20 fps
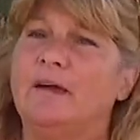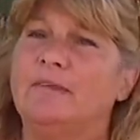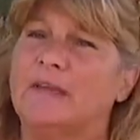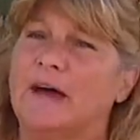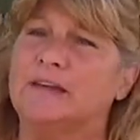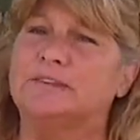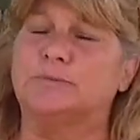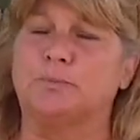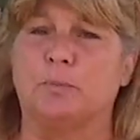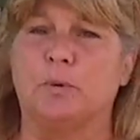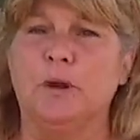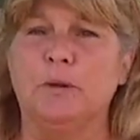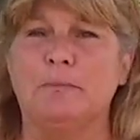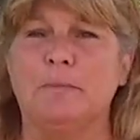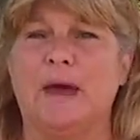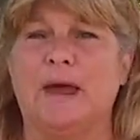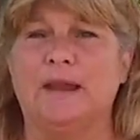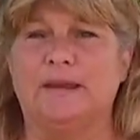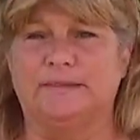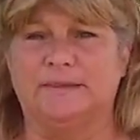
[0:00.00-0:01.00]
that's
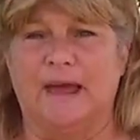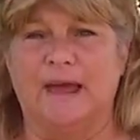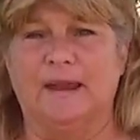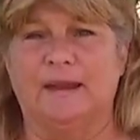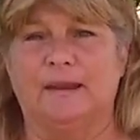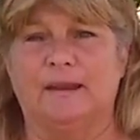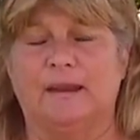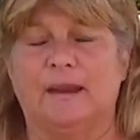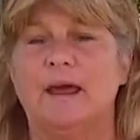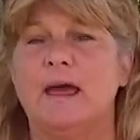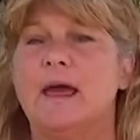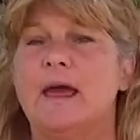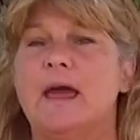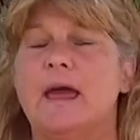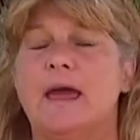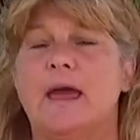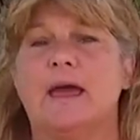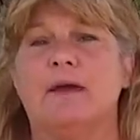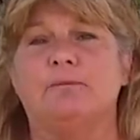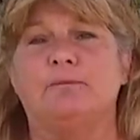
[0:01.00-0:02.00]
premeditated.
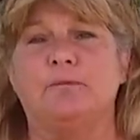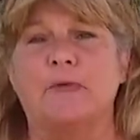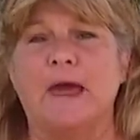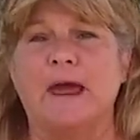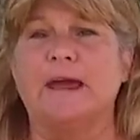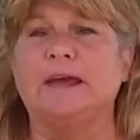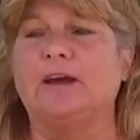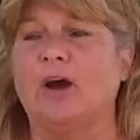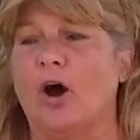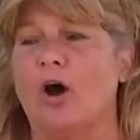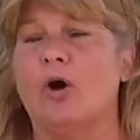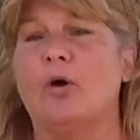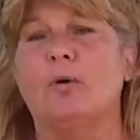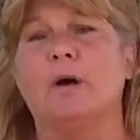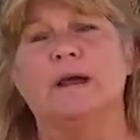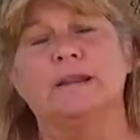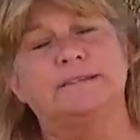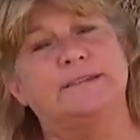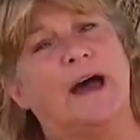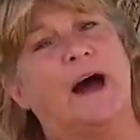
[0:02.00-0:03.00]
If they go
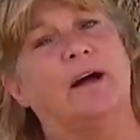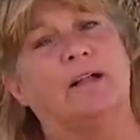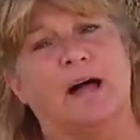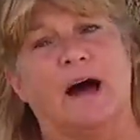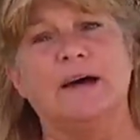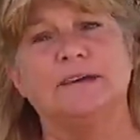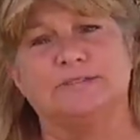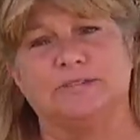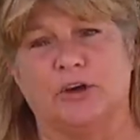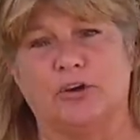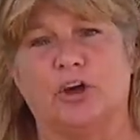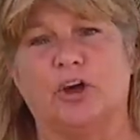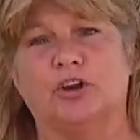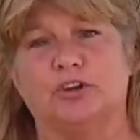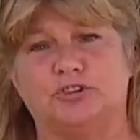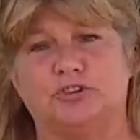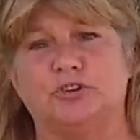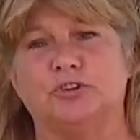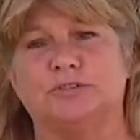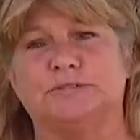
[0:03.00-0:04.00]
and tell us they're gonna
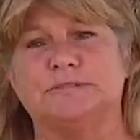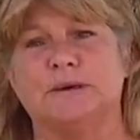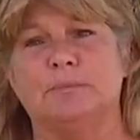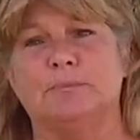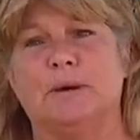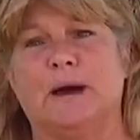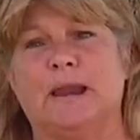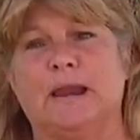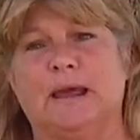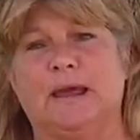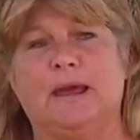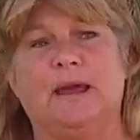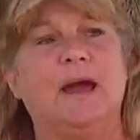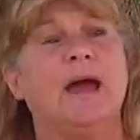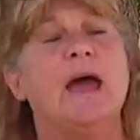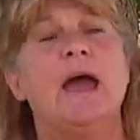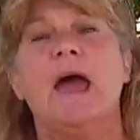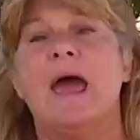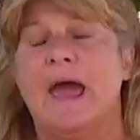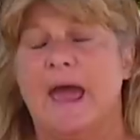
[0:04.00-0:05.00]
shoot somebody
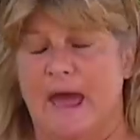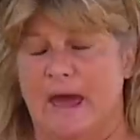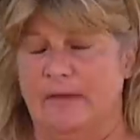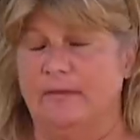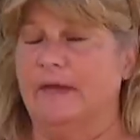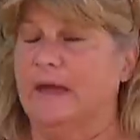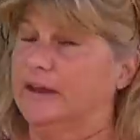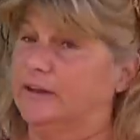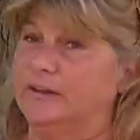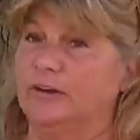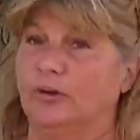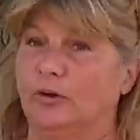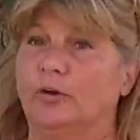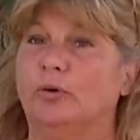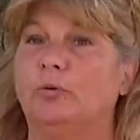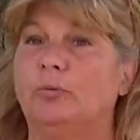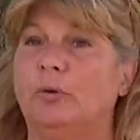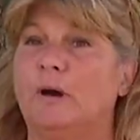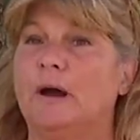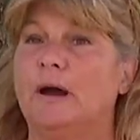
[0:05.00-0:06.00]
and they
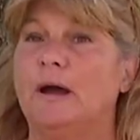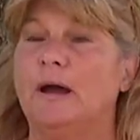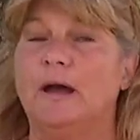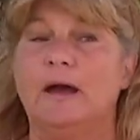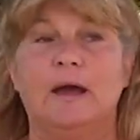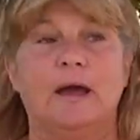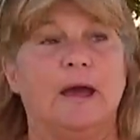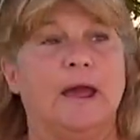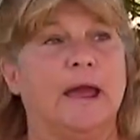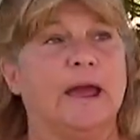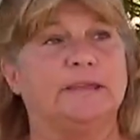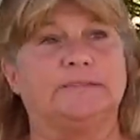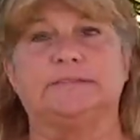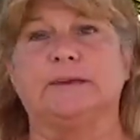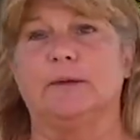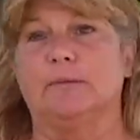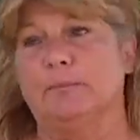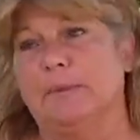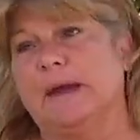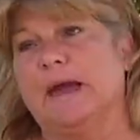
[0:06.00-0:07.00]
do, it's
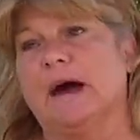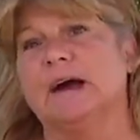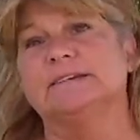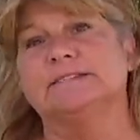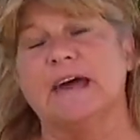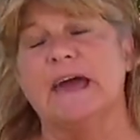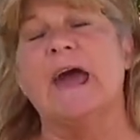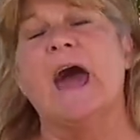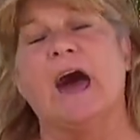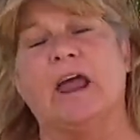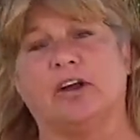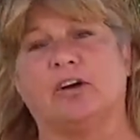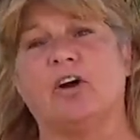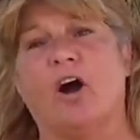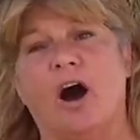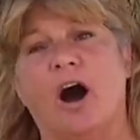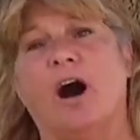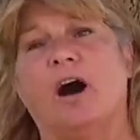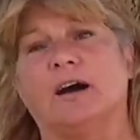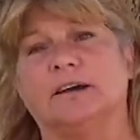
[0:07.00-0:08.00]
because they had a
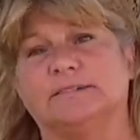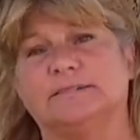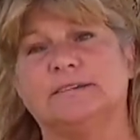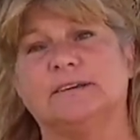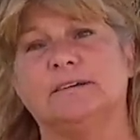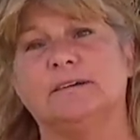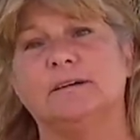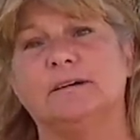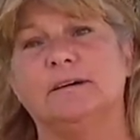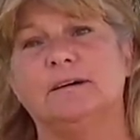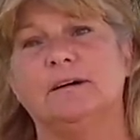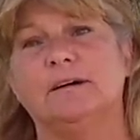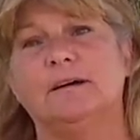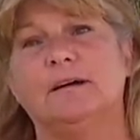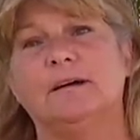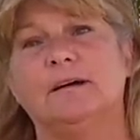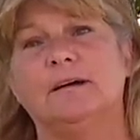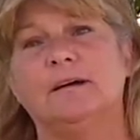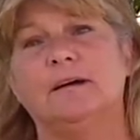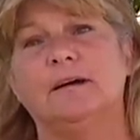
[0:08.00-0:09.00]
cause.
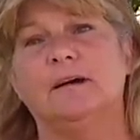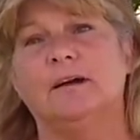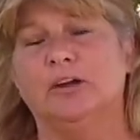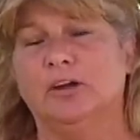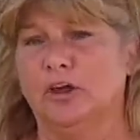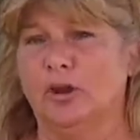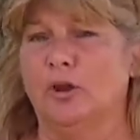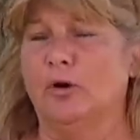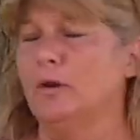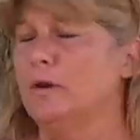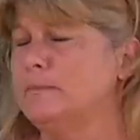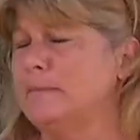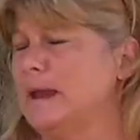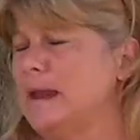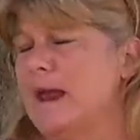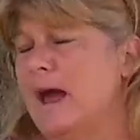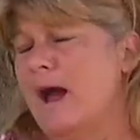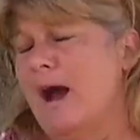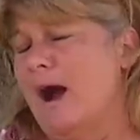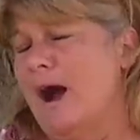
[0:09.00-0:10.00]
You know what I mean?
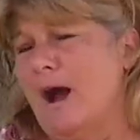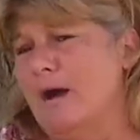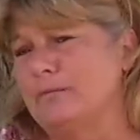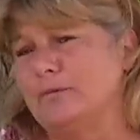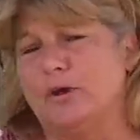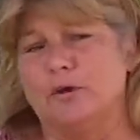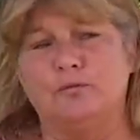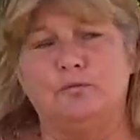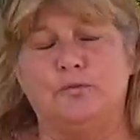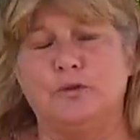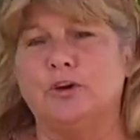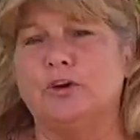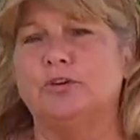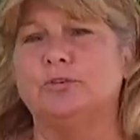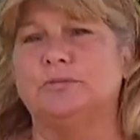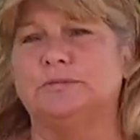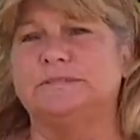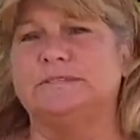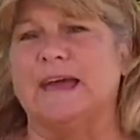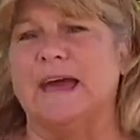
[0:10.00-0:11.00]
I'm
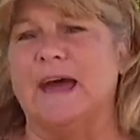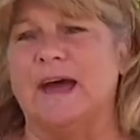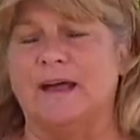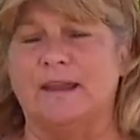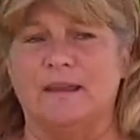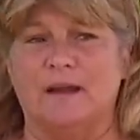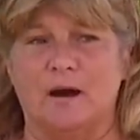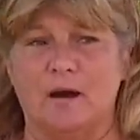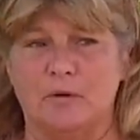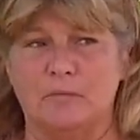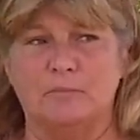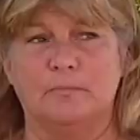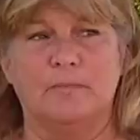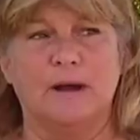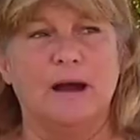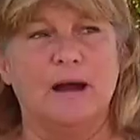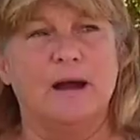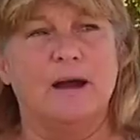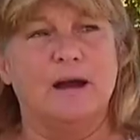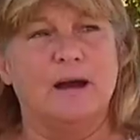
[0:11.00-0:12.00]
confused and
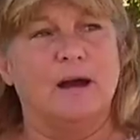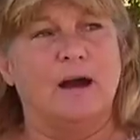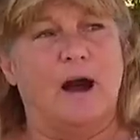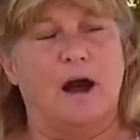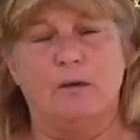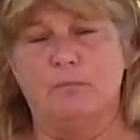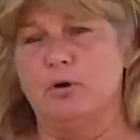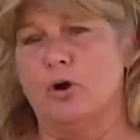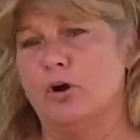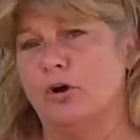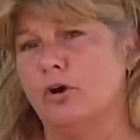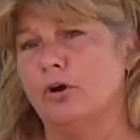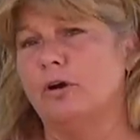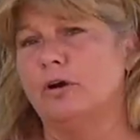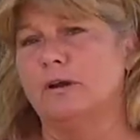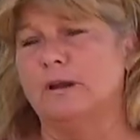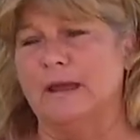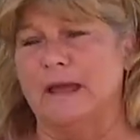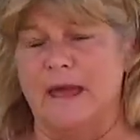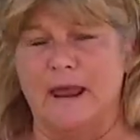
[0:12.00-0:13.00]
I'm
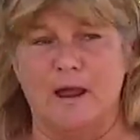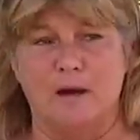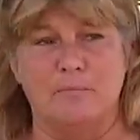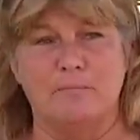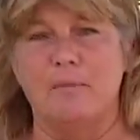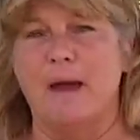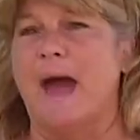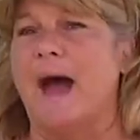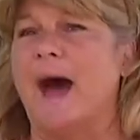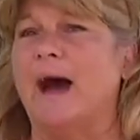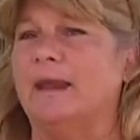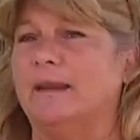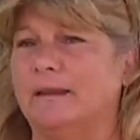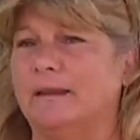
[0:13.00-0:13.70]
hurt and I'm mad.